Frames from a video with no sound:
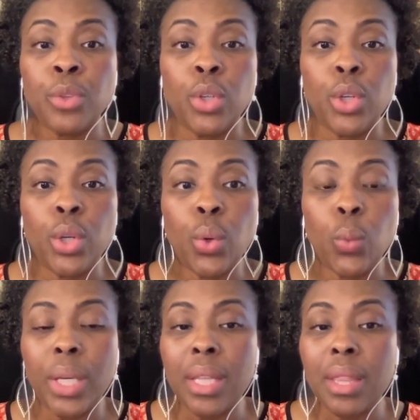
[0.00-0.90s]

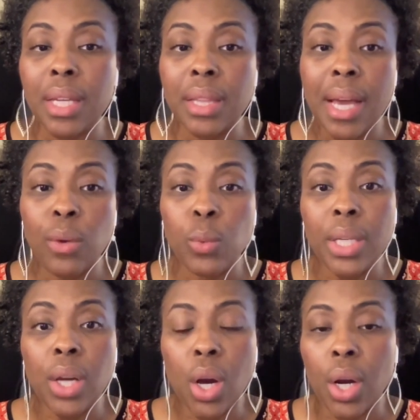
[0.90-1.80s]
we think that
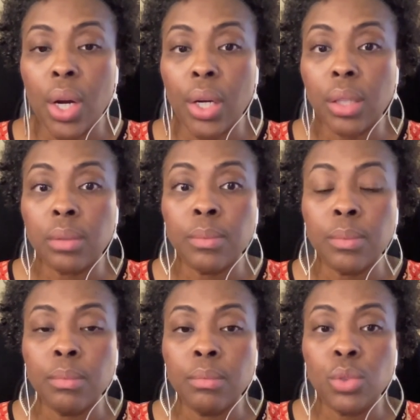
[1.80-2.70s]
we are
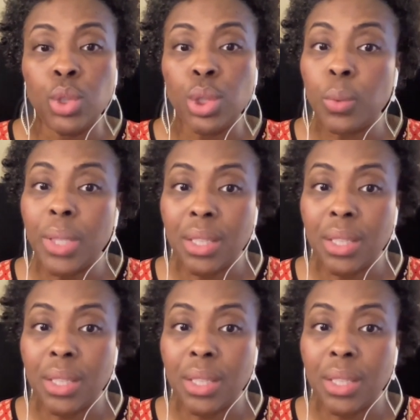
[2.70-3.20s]
doing